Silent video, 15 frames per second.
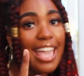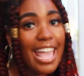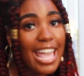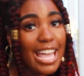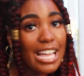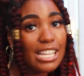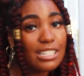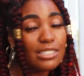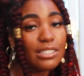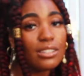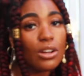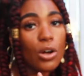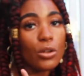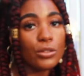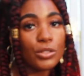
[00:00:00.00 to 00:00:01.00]
And
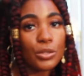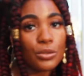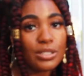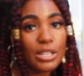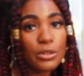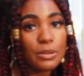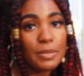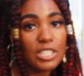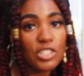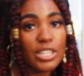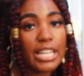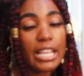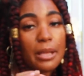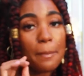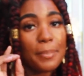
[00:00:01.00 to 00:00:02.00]
also, as I was
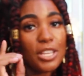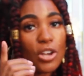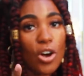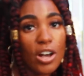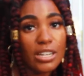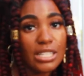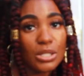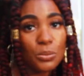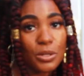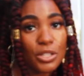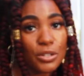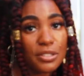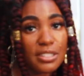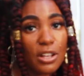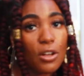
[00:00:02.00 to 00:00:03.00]
mentioning, be honest
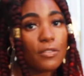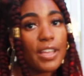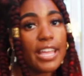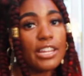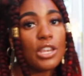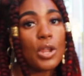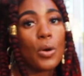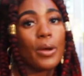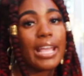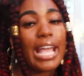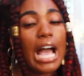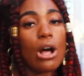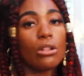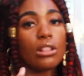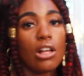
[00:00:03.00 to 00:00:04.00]
with yourself and knowing
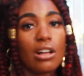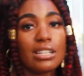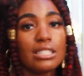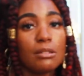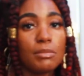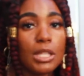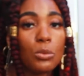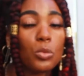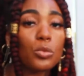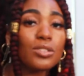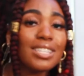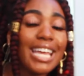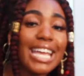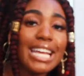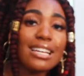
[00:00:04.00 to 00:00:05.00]
how long something will
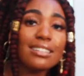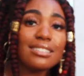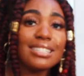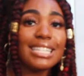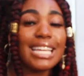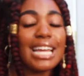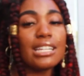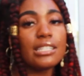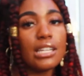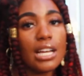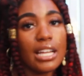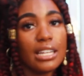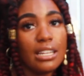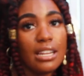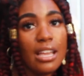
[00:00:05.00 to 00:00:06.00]
take to get
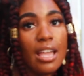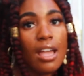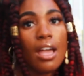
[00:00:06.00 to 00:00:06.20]
done.